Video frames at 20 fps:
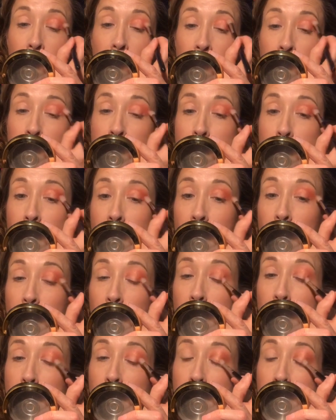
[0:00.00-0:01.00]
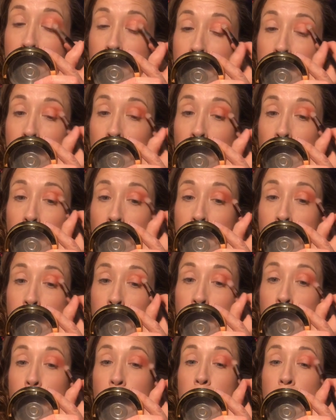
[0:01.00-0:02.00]
it was about, you know,
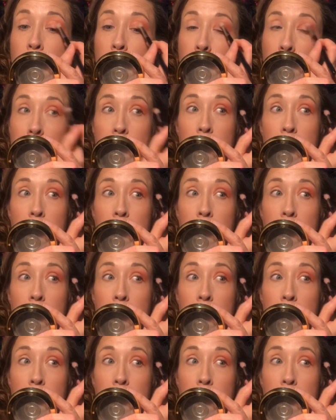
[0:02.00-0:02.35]
noon.